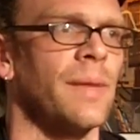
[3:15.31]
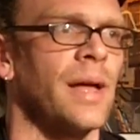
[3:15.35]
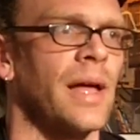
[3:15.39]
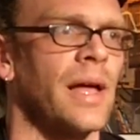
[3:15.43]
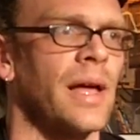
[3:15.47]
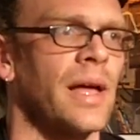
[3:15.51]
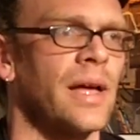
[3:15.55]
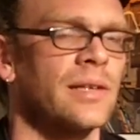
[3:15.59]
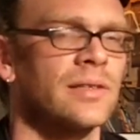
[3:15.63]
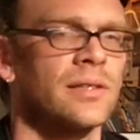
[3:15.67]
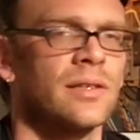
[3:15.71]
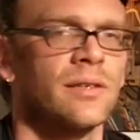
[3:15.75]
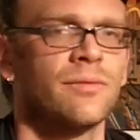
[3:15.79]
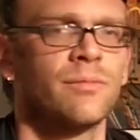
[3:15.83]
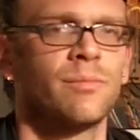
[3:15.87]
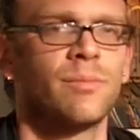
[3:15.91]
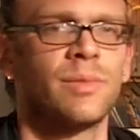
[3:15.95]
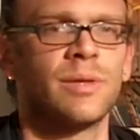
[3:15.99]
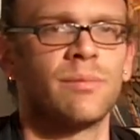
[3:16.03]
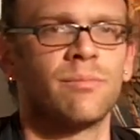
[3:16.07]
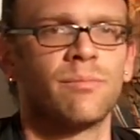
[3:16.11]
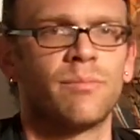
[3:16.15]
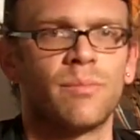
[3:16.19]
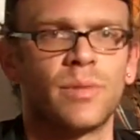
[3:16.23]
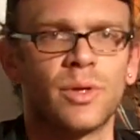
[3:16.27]
As I've
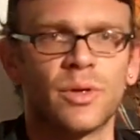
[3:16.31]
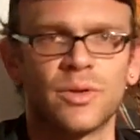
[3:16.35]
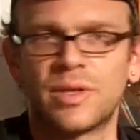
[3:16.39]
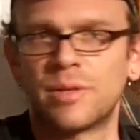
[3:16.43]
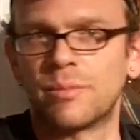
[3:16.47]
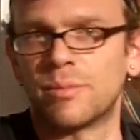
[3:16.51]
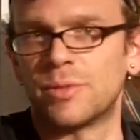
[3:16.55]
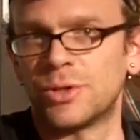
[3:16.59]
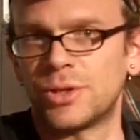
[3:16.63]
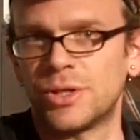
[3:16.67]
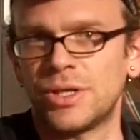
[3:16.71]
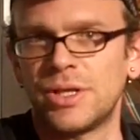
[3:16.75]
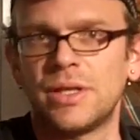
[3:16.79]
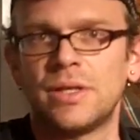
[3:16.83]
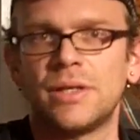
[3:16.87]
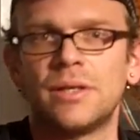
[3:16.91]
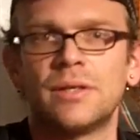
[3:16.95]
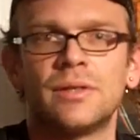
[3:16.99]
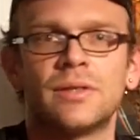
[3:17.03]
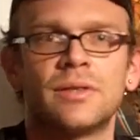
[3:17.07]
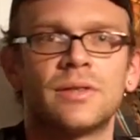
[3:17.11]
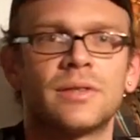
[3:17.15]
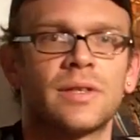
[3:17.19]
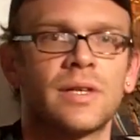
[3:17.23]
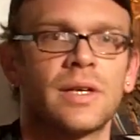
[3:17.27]
been building
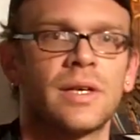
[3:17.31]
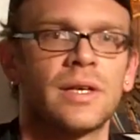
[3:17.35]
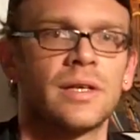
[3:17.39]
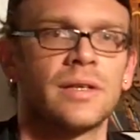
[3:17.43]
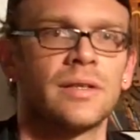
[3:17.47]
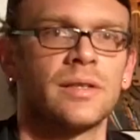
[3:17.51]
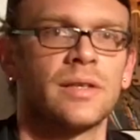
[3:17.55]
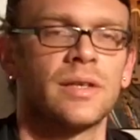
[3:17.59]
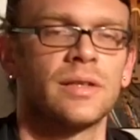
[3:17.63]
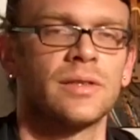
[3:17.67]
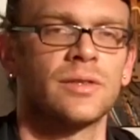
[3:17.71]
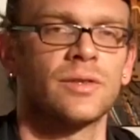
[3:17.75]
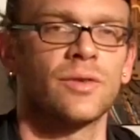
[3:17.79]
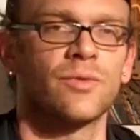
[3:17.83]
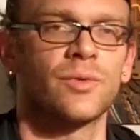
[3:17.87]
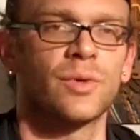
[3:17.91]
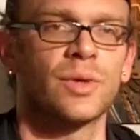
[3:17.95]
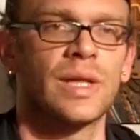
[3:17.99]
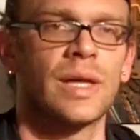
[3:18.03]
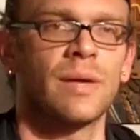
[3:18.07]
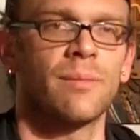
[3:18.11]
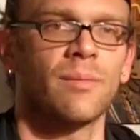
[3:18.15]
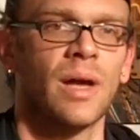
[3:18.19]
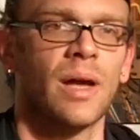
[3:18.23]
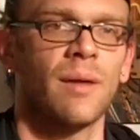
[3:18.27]
machines and so
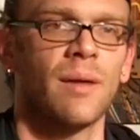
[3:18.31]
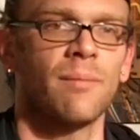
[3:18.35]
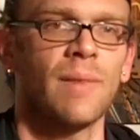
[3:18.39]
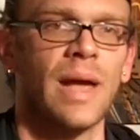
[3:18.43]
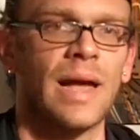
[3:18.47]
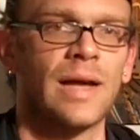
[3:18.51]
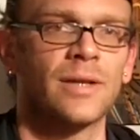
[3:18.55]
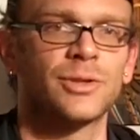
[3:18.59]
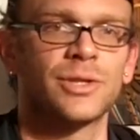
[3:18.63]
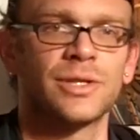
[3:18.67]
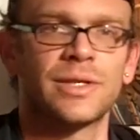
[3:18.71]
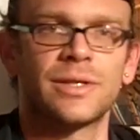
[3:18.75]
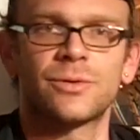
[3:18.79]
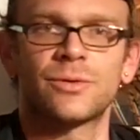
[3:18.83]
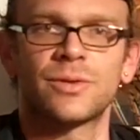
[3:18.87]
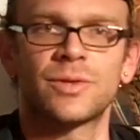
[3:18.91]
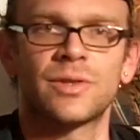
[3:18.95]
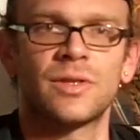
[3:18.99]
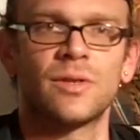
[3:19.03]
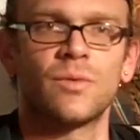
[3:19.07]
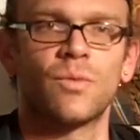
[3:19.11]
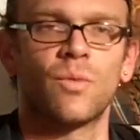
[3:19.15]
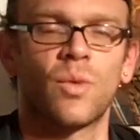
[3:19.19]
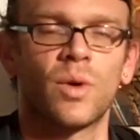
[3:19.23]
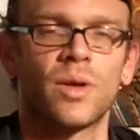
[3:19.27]
forth, I'm actually
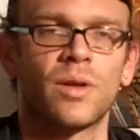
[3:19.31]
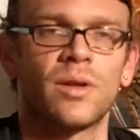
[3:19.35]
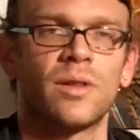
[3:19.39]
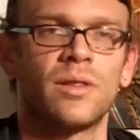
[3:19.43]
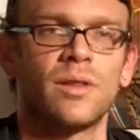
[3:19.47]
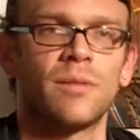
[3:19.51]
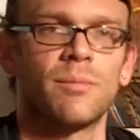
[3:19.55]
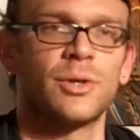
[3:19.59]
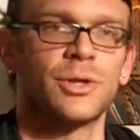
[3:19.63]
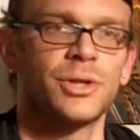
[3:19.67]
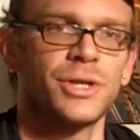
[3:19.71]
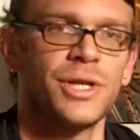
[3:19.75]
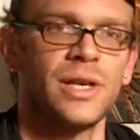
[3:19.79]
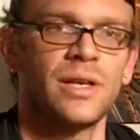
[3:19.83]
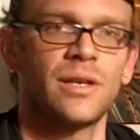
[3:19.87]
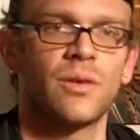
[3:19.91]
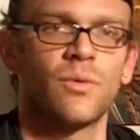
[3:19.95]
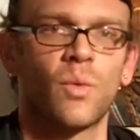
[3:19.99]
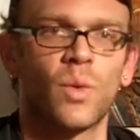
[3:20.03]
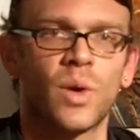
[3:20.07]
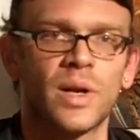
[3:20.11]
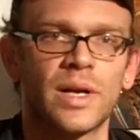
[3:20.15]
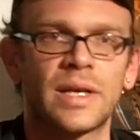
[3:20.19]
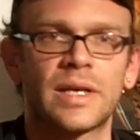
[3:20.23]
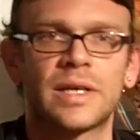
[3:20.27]
interested in the machine
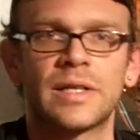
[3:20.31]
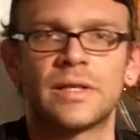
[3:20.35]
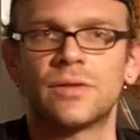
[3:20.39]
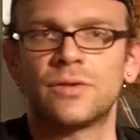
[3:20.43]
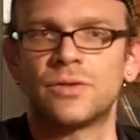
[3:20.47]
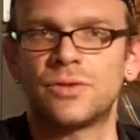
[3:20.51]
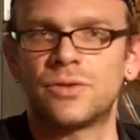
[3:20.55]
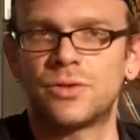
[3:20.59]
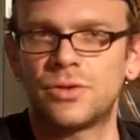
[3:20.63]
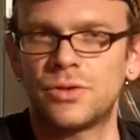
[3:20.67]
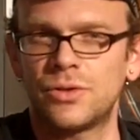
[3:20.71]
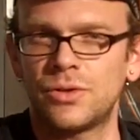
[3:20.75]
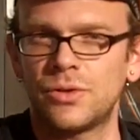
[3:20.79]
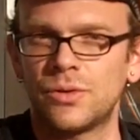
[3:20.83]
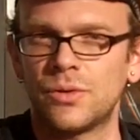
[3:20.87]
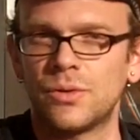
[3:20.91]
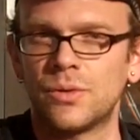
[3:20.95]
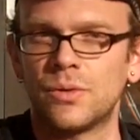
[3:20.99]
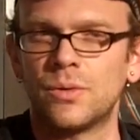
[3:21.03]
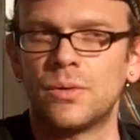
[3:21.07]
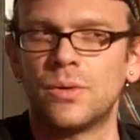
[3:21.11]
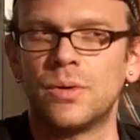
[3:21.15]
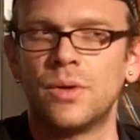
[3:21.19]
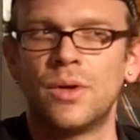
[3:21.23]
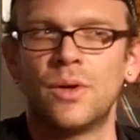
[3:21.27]
and what it can
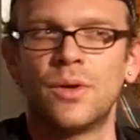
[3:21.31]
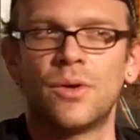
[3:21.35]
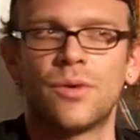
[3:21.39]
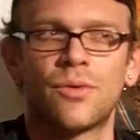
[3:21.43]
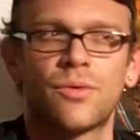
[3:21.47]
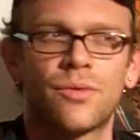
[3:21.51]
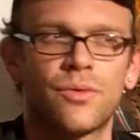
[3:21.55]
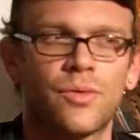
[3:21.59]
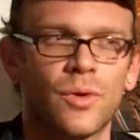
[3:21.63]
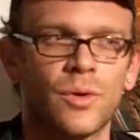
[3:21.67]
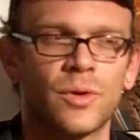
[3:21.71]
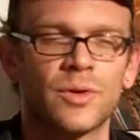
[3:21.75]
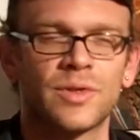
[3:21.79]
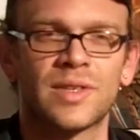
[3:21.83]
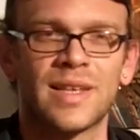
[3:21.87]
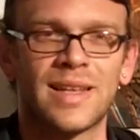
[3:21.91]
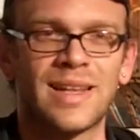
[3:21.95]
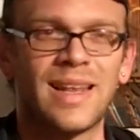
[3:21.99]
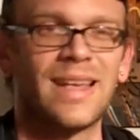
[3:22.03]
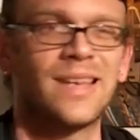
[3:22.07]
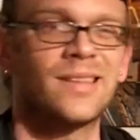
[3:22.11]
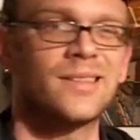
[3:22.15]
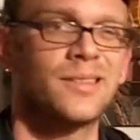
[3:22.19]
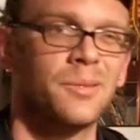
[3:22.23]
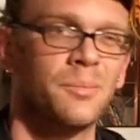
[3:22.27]
do first.
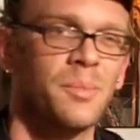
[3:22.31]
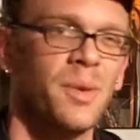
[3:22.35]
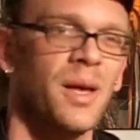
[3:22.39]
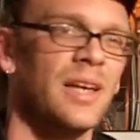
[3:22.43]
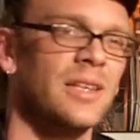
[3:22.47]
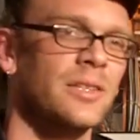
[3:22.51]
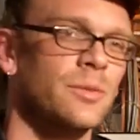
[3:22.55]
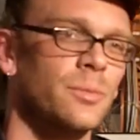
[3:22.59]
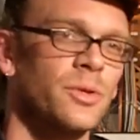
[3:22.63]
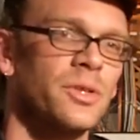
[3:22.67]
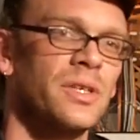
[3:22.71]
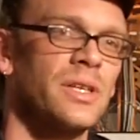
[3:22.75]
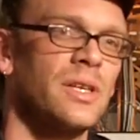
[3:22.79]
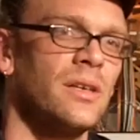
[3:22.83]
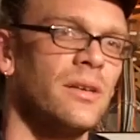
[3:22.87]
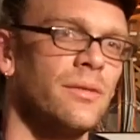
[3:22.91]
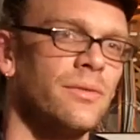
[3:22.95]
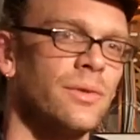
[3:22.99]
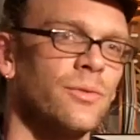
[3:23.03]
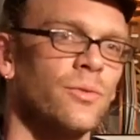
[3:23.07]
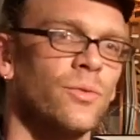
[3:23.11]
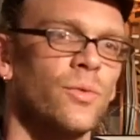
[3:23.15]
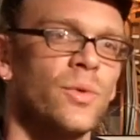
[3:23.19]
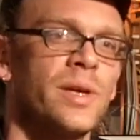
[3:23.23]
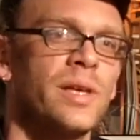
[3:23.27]
And is it possible to
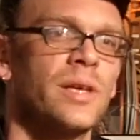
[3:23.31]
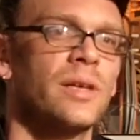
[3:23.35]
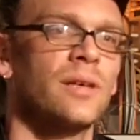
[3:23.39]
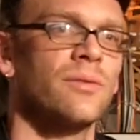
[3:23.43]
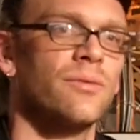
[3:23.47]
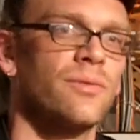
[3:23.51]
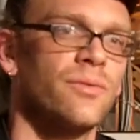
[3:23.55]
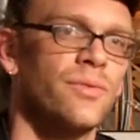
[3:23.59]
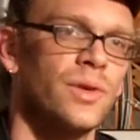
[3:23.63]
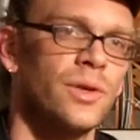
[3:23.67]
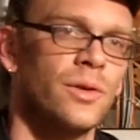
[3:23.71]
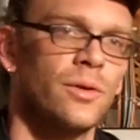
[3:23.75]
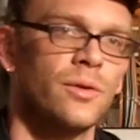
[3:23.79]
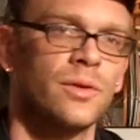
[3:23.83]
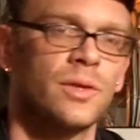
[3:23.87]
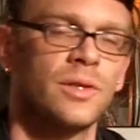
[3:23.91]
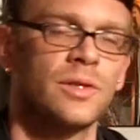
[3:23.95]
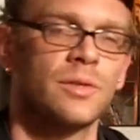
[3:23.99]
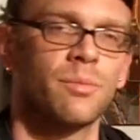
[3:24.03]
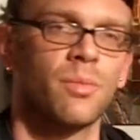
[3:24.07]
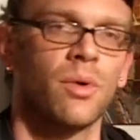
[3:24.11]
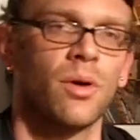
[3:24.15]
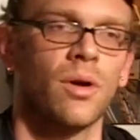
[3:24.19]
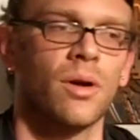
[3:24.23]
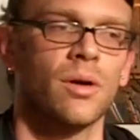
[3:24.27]
even reconfigure
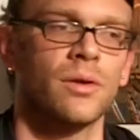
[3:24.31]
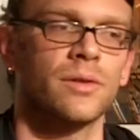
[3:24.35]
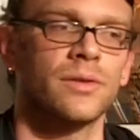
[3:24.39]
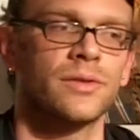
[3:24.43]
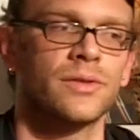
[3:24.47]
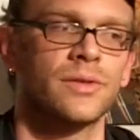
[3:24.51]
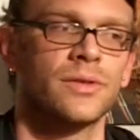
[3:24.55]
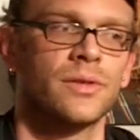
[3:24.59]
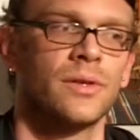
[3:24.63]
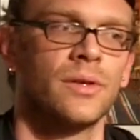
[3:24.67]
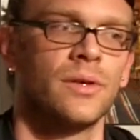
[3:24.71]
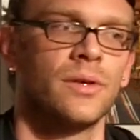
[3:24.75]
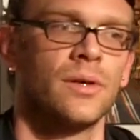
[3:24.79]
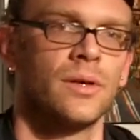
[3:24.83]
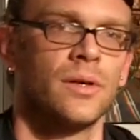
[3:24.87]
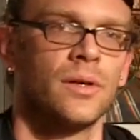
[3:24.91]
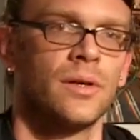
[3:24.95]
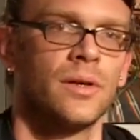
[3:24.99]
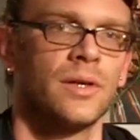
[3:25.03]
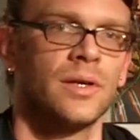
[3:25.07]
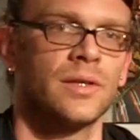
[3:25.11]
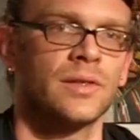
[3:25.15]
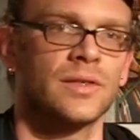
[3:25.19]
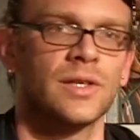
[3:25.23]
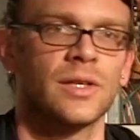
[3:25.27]
these parts
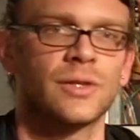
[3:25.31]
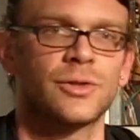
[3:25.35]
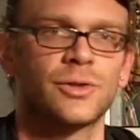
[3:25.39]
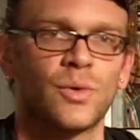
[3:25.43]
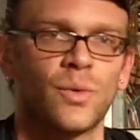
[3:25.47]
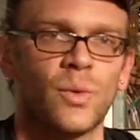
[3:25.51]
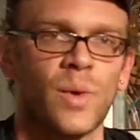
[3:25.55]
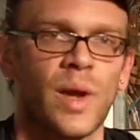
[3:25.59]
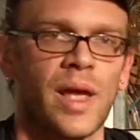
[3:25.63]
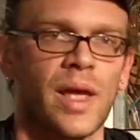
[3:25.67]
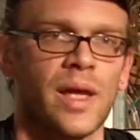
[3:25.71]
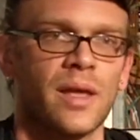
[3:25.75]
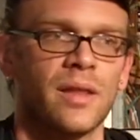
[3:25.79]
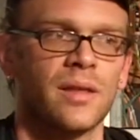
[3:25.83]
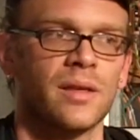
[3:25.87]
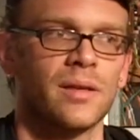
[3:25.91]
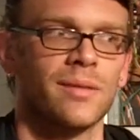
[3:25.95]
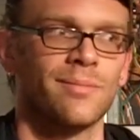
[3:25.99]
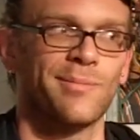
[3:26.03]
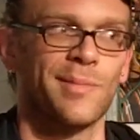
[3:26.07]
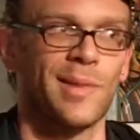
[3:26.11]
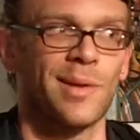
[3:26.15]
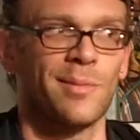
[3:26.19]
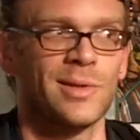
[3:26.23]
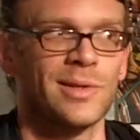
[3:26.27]
in such a way
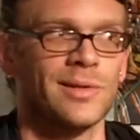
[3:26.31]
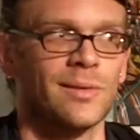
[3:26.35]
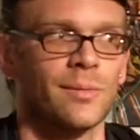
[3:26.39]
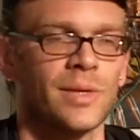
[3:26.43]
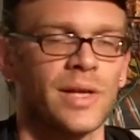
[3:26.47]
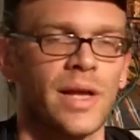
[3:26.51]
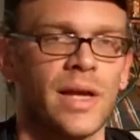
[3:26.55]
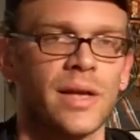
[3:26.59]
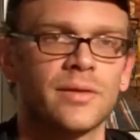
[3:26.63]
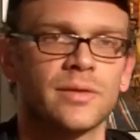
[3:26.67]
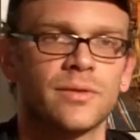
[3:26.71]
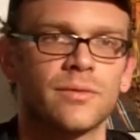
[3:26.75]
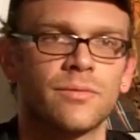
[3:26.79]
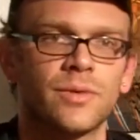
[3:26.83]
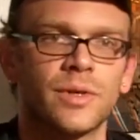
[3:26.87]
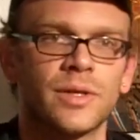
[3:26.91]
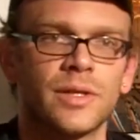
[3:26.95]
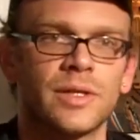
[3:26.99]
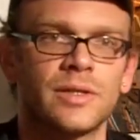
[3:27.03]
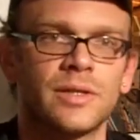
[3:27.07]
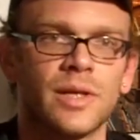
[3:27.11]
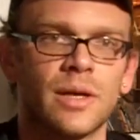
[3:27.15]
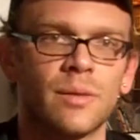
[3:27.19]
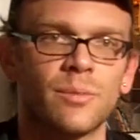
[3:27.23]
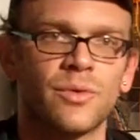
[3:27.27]
that maybe somebody hasn't
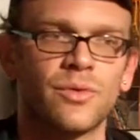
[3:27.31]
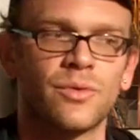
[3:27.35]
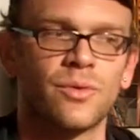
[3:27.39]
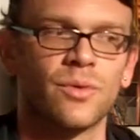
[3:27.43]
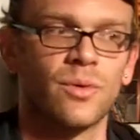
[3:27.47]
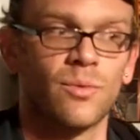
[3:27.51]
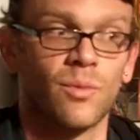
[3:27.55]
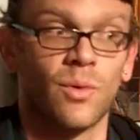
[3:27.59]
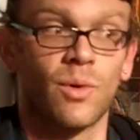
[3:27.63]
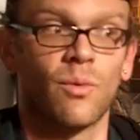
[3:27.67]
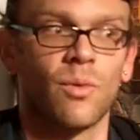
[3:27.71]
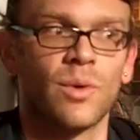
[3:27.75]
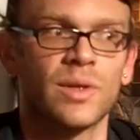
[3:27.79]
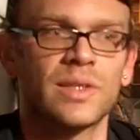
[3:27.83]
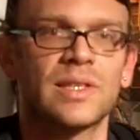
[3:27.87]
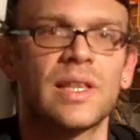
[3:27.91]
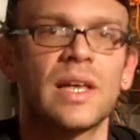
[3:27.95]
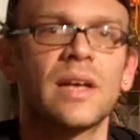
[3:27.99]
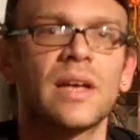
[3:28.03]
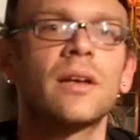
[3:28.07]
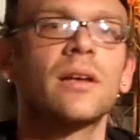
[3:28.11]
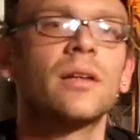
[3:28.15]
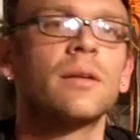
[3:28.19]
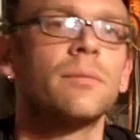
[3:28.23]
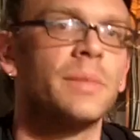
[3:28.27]
really done before? And what's
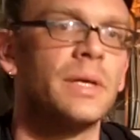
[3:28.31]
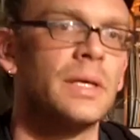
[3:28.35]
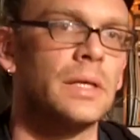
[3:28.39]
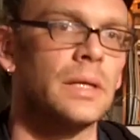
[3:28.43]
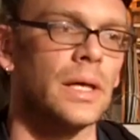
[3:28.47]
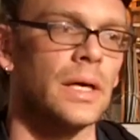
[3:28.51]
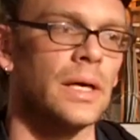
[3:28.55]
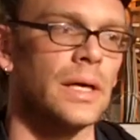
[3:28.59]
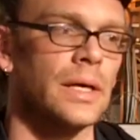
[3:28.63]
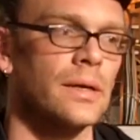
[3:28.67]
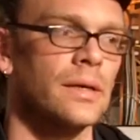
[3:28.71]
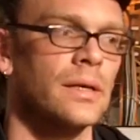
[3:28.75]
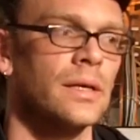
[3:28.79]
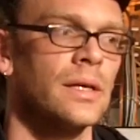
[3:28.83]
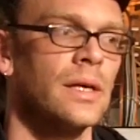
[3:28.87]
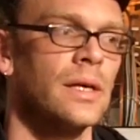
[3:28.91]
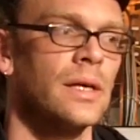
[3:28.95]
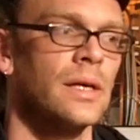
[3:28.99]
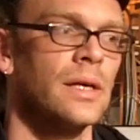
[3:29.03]
that going to be like?